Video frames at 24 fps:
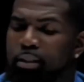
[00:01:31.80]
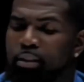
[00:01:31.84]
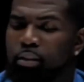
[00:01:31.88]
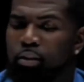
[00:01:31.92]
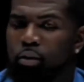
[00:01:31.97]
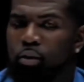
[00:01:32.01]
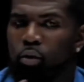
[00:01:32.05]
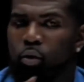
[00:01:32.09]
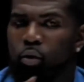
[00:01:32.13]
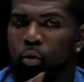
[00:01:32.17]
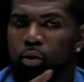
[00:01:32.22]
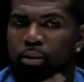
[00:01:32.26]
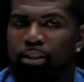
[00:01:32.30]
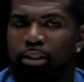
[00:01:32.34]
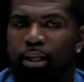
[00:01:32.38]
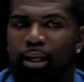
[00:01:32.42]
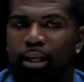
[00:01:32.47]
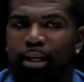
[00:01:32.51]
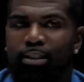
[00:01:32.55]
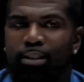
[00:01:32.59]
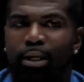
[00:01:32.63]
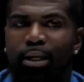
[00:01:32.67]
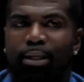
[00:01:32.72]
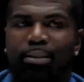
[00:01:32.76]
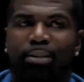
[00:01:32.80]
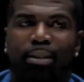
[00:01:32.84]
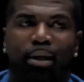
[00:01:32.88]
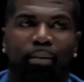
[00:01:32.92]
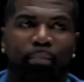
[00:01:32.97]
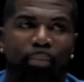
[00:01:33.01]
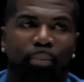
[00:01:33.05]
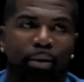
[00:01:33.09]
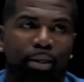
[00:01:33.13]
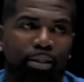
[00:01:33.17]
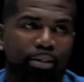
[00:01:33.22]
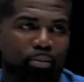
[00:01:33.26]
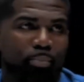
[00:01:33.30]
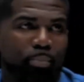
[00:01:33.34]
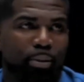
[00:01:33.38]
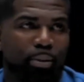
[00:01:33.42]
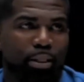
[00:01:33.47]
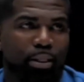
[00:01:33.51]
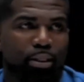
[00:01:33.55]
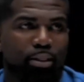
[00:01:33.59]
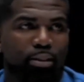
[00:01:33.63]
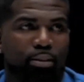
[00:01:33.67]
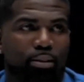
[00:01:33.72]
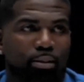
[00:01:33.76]
Is Cortez Ace
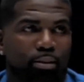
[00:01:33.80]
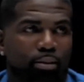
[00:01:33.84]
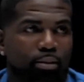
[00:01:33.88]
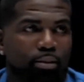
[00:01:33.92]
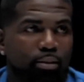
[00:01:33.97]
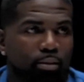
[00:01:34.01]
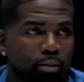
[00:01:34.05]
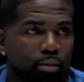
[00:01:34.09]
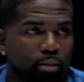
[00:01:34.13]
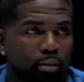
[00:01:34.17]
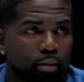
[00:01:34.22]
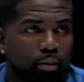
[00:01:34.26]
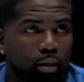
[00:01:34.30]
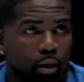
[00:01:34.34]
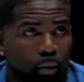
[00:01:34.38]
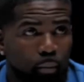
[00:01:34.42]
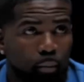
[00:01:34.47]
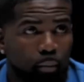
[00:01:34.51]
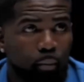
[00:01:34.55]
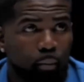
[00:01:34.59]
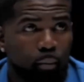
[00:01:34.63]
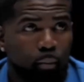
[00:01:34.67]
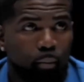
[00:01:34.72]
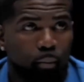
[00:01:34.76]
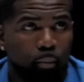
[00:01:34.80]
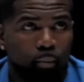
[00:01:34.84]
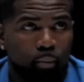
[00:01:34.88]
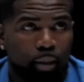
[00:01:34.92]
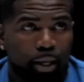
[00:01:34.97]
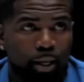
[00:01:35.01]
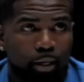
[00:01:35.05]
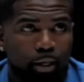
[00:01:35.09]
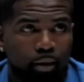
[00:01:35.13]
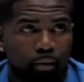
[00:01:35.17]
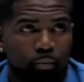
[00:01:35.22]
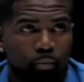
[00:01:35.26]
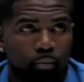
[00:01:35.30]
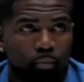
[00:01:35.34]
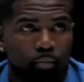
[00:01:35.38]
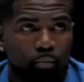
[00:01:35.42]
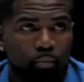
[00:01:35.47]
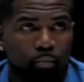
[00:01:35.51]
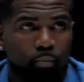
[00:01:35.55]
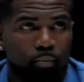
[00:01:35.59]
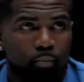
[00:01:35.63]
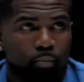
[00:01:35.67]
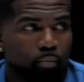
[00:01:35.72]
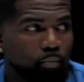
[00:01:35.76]
Amin's biggest, like,
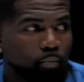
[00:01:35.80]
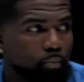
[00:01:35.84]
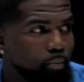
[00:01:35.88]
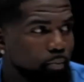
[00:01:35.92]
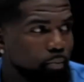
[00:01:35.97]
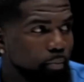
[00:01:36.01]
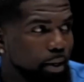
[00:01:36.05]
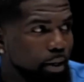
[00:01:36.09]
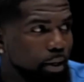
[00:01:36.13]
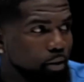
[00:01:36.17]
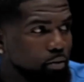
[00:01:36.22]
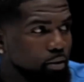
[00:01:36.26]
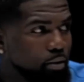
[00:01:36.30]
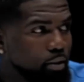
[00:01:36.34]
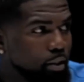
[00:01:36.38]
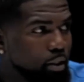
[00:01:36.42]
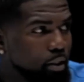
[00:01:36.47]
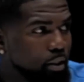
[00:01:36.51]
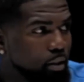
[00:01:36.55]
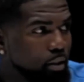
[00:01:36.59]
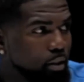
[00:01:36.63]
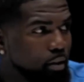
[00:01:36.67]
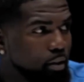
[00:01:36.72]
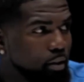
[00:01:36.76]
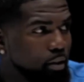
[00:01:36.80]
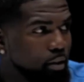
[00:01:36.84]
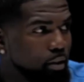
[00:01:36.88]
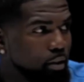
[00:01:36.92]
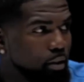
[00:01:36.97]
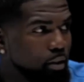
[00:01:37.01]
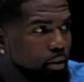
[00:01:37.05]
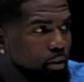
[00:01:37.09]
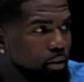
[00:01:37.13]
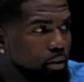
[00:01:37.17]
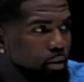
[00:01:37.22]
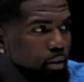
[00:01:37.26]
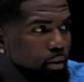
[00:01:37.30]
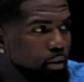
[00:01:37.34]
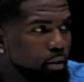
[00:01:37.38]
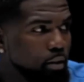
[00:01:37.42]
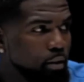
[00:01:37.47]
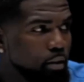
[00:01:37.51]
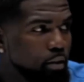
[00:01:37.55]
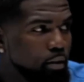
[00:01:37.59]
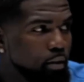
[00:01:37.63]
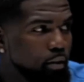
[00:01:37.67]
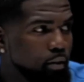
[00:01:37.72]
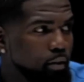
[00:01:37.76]
battle? battle John John.
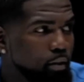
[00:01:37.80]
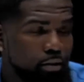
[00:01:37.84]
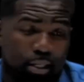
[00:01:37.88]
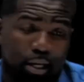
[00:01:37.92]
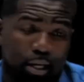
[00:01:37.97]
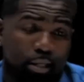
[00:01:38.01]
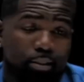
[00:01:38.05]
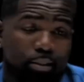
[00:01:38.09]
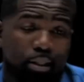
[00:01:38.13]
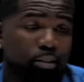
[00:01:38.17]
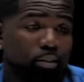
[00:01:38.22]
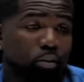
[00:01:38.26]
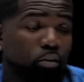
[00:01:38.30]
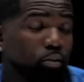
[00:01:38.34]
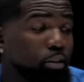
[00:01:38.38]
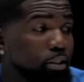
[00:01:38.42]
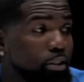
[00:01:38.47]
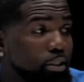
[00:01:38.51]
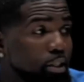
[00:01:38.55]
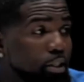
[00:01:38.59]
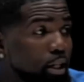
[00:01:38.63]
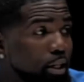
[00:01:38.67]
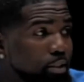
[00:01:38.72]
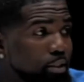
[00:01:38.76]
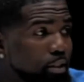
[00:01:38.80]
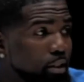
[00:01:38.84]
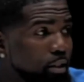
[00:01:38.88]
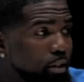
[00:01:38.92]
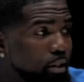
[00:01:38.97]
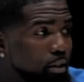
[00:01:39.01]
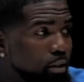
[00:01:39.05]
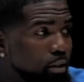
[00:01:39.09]
John John's only John